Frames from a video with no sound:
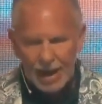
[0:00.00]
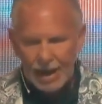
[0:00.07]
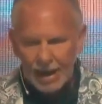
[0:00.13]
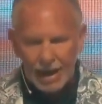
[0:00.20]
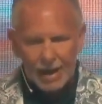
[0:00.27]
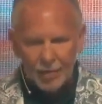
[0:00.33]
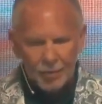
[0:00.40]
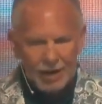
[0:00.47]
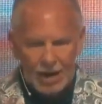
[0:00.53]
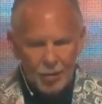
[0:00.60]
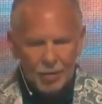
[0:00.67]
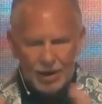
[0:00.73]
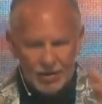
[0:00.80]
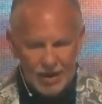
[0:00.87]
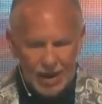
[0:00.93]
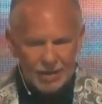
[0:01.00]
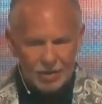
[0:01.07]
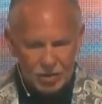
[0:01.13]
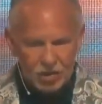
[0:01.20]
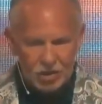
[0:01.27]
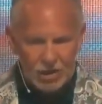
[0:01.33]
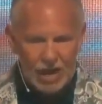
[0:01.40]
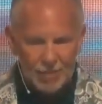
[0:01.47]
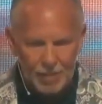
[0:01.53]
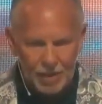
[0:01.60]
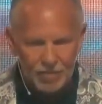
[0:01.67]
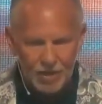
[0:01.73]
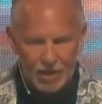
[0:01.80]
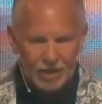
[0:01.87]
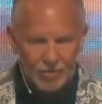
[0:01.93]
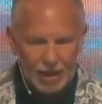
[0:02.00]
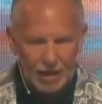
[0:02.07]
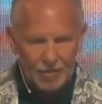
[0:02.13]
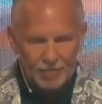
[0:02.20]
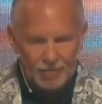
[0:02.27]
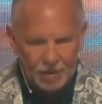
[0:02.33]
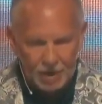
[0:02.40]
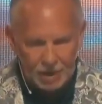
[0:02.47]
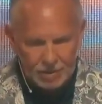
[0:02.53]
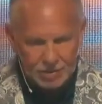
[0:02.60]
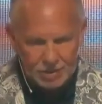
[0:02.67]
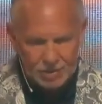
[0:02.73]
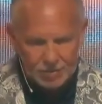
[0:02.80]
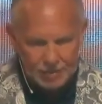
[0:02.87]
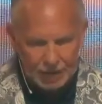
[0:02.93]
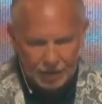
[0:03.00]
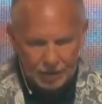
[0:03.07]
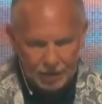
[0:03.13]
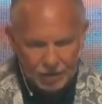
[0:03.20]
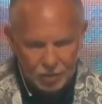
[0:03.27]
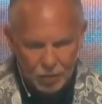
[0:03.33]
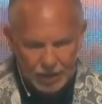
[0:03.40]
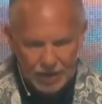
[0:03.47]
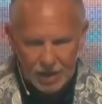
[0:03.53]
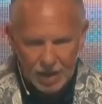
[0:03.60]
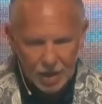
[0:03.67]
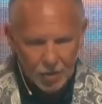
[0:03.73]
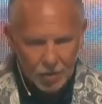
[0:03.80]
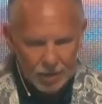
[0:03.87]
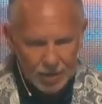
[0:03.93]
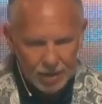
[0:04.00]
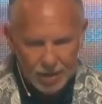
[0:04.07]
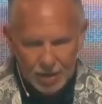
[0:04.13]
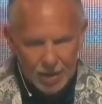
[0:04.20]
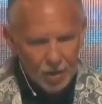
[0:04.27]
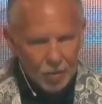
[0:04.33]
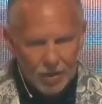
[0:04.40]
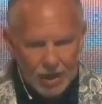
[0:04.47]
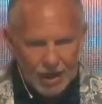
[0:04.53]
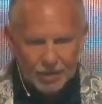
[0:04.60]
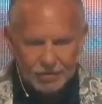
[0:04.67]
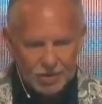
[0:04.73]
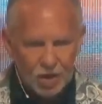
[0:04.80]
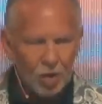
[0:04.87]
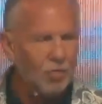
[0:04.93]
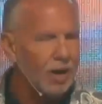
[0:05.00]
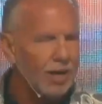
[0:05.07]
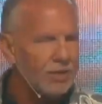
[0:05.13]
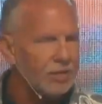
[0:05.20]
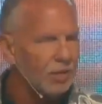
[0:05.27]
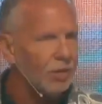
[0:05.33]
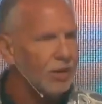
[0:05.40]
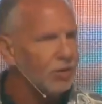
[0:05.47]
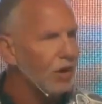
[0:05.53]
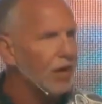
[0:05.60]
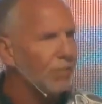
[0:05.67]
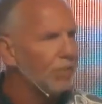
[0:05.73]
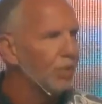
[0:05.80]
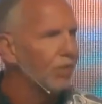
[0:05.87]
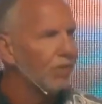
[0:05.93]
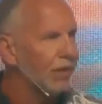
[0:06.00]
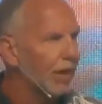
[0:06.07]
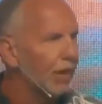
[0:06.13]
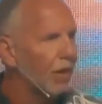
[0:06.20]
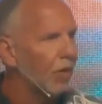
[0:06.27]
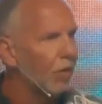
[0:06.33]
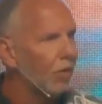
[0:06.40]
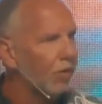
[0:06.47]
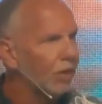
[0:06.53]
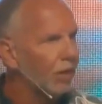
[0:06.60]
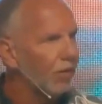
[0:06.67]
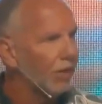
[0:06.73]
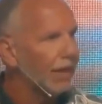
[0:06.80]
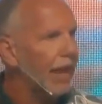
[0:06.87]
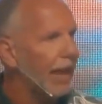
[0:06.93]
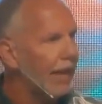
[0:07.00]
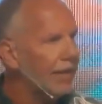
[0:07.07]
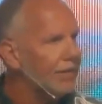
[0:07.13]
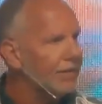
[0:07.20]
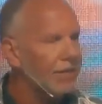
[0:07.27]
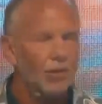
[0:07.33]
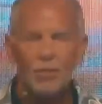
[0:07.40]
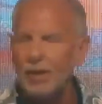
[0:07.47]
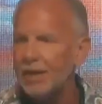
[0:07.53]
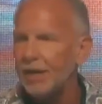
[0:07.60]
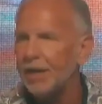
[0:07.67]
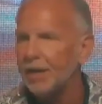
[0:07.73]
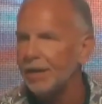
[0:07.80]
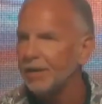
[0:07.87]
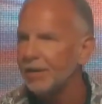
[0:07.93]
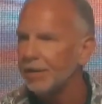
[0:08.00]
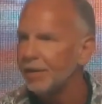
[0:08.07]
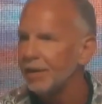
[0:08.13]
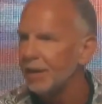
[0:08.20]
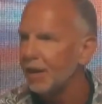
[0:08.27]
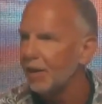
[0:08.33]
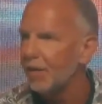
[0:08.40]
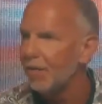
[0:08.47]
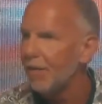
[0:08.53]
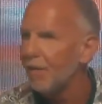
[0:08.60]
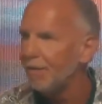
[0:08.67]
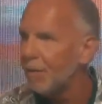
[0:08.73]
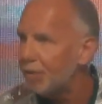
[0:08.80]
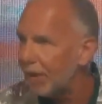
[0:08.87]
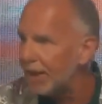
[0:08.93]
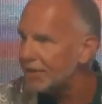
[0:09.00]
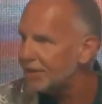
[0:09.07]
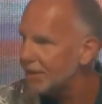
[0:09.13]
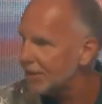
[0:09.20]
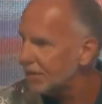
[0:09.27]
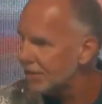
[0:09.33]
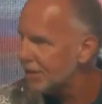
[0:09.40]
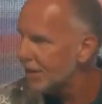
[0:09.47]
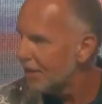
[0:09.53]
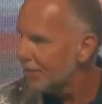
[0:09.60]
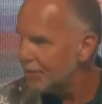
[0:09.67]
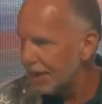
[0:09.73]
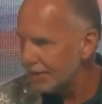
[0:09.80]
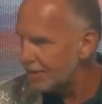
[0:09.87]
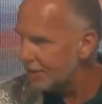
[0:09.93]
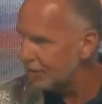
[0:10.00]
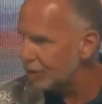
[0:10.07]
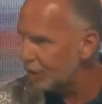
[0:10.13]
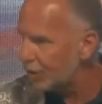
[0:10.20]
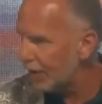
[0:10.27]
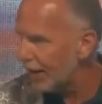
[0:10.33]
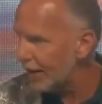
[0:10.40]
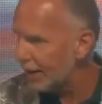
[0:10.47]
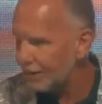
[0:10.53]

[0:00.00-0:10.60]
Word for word: I, I, when I read that and just stop, I think about us as Americans. We, we, we have so much that we try to put on our own, you know, the gains that we get, you know, the blessings. Blessings are great.